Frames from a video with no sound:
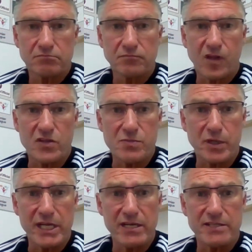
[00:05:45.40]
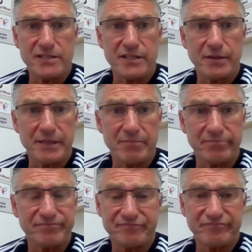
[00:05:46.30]
Because we needed to do it.
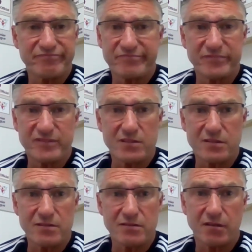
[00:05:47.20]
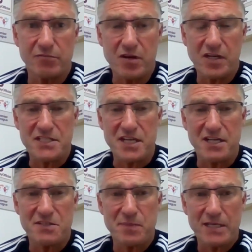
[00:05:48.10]
Not rocket
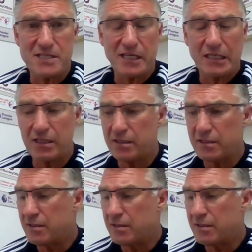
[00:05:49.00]
science, basically.